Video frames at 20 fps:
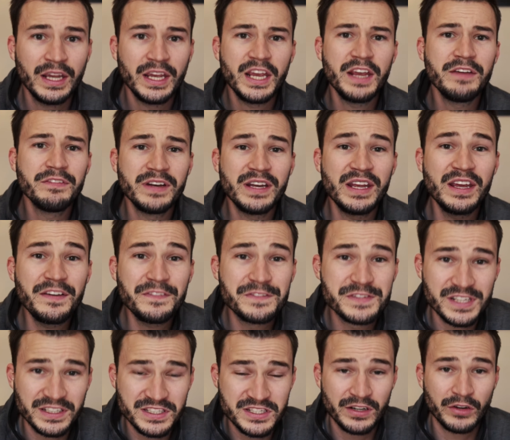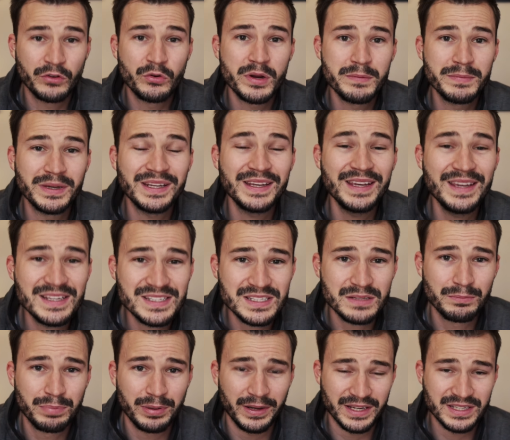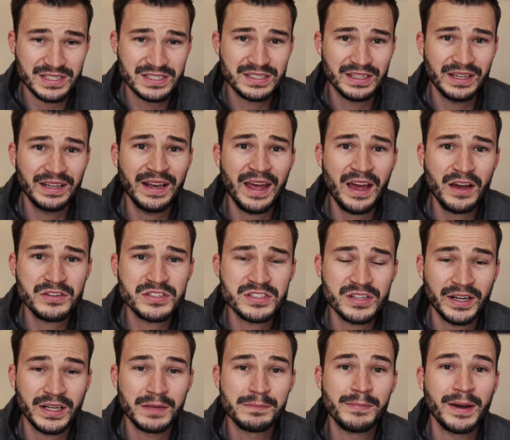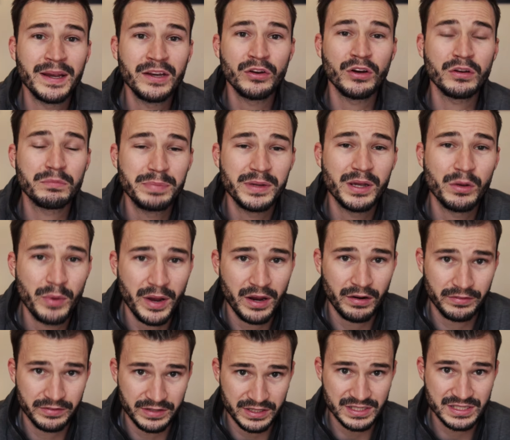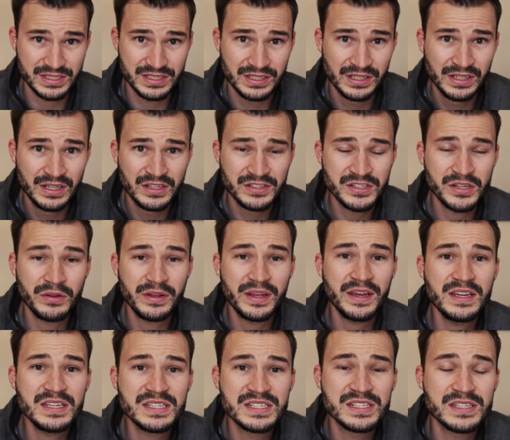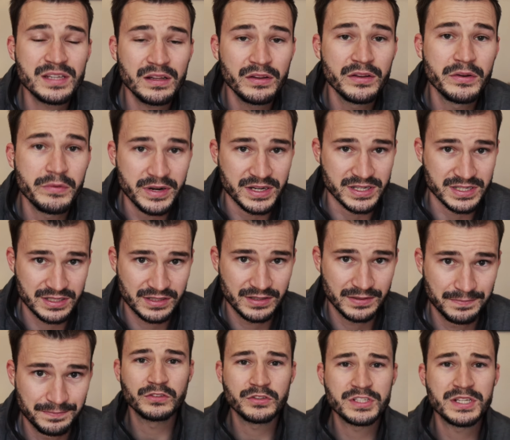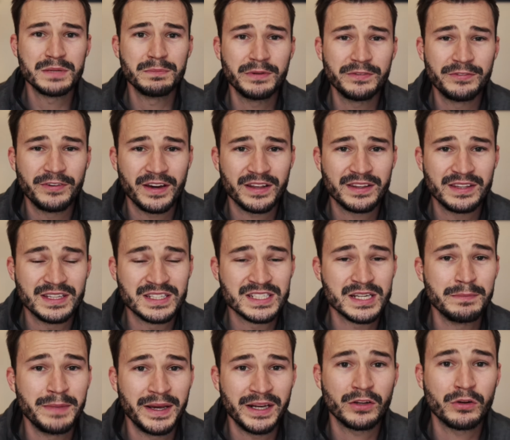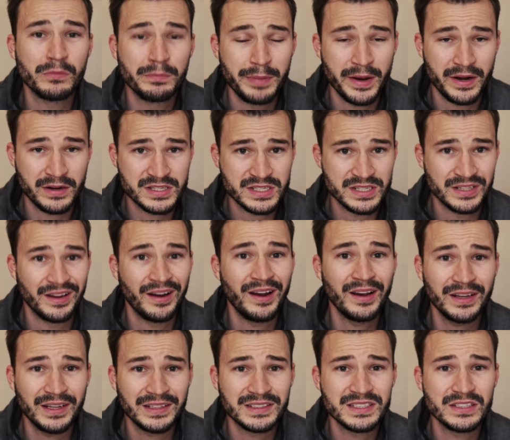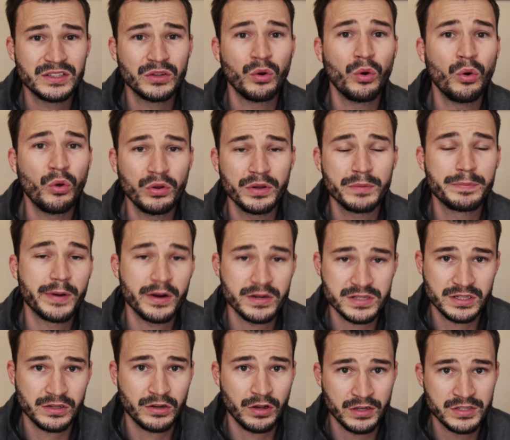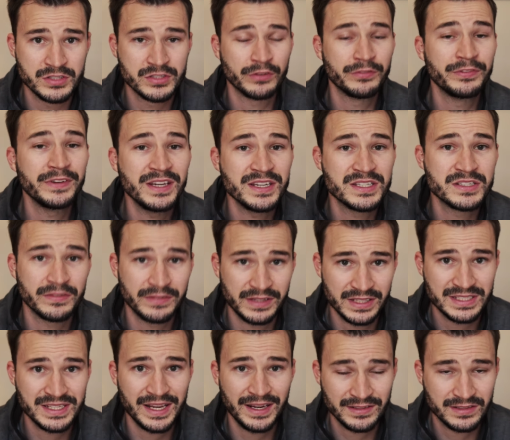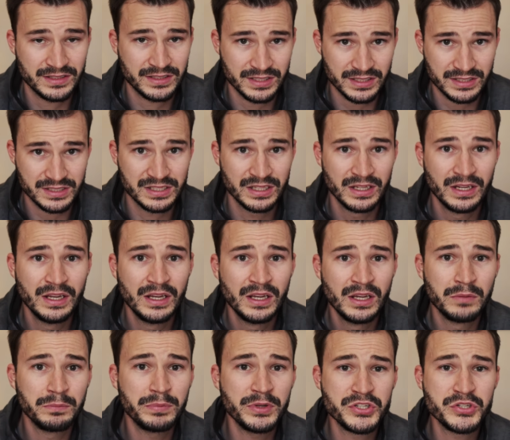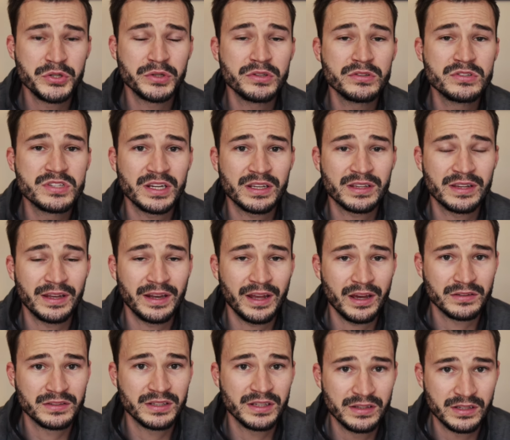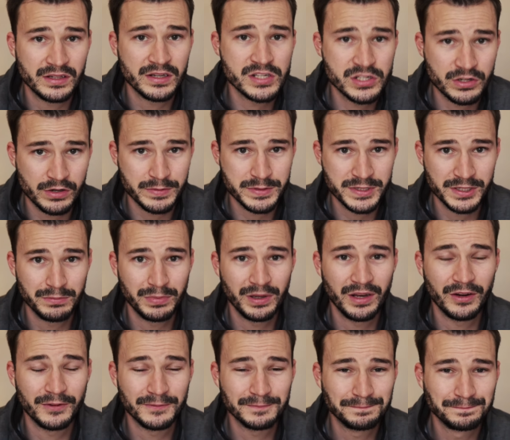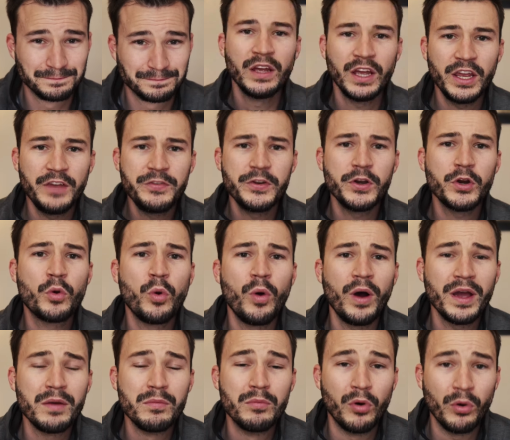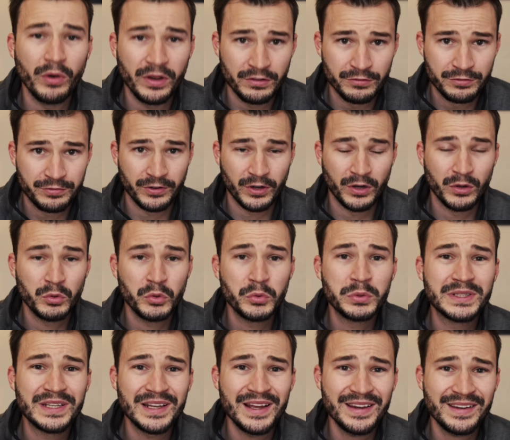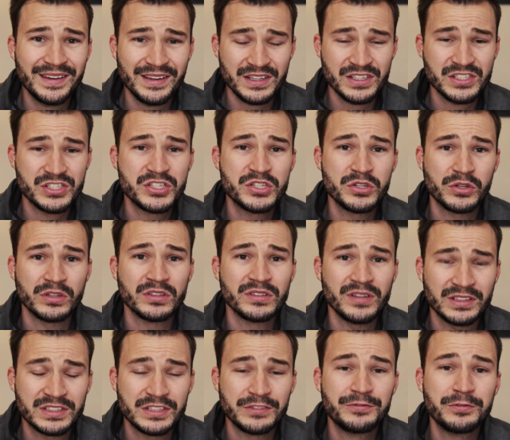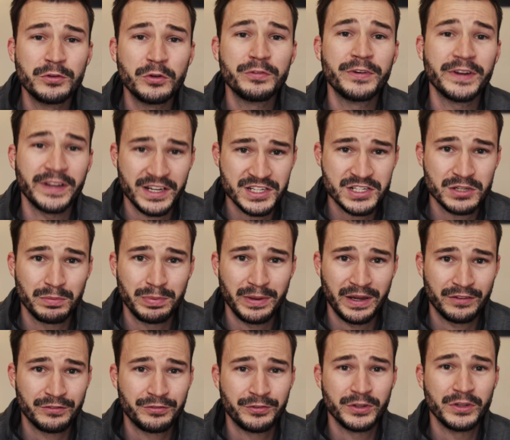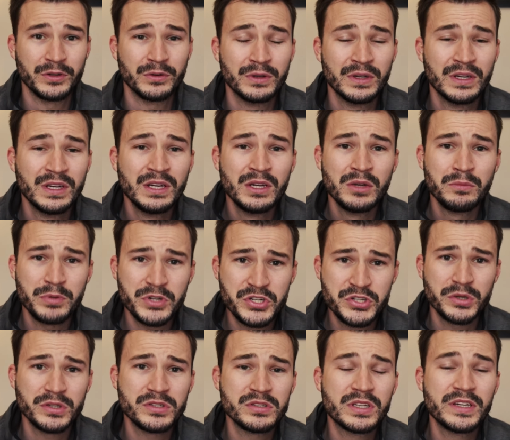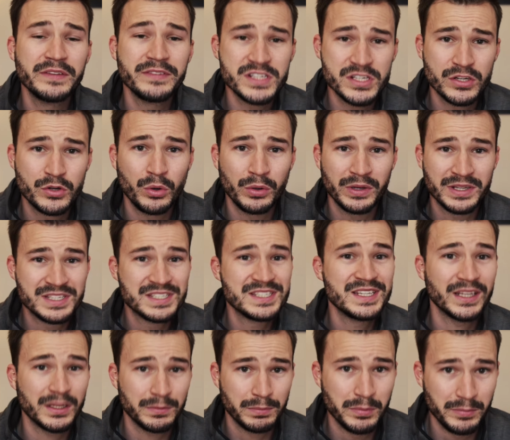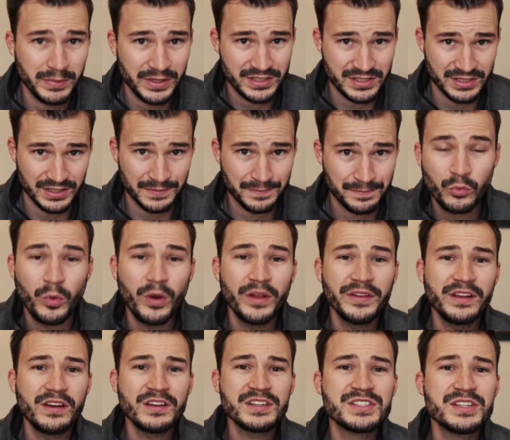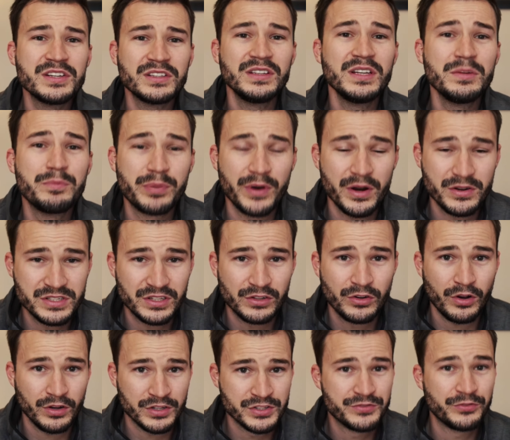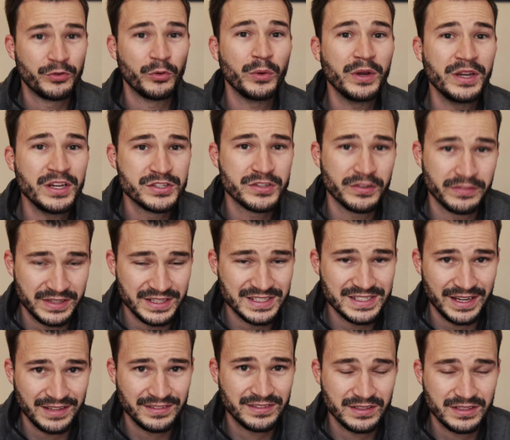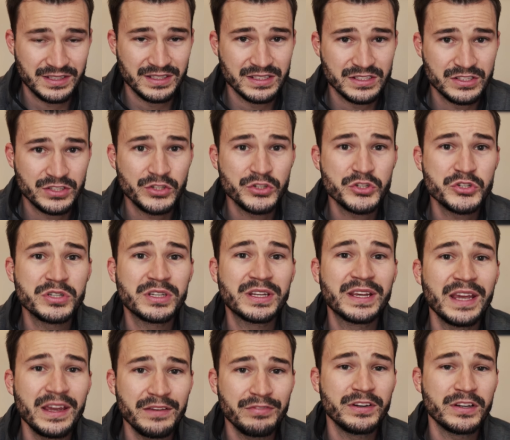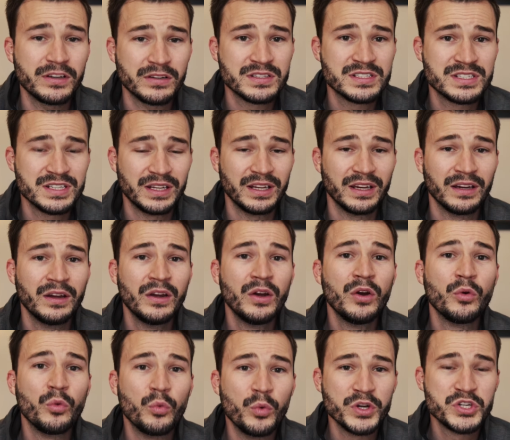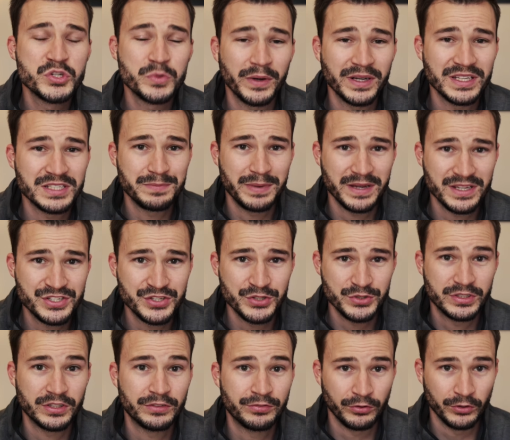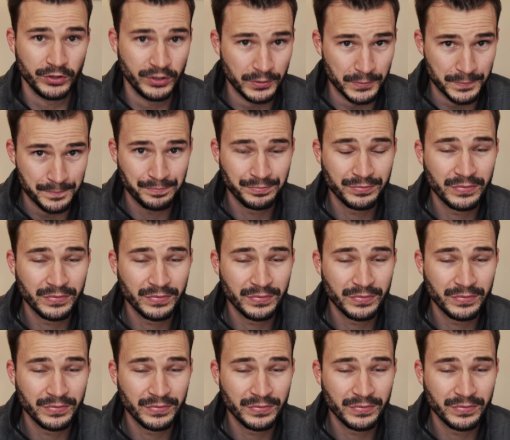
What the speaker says: Even if such an agreement is in place, an outsider may not be aware of this, so there is still the risk. To simplify things, I made a comparison highlighting all the pros and cons of each of these entities. Be sure to check that out in the description below. If you require more info or would like us to conduct a full financial plan for you, be sure to give us a call and set up a meeting. While there are certainly pros and cons for each of these entities, you should carefully consider which one is best suited for you.